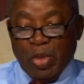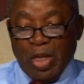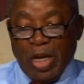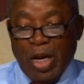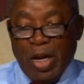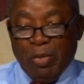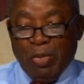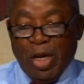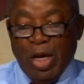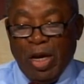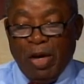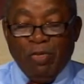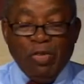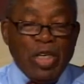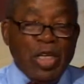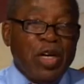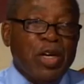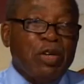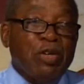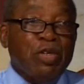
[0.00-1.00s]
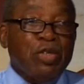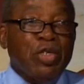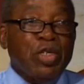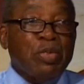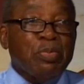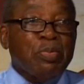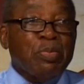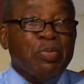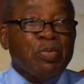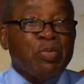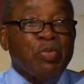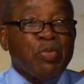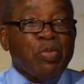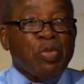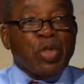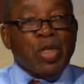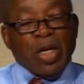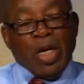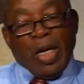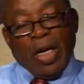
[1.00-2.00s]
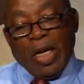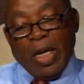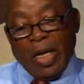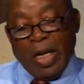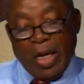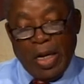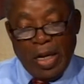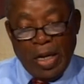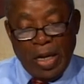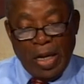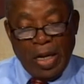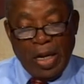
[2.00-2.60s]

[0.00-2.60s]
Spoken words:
I'm Calvin Henderson, and I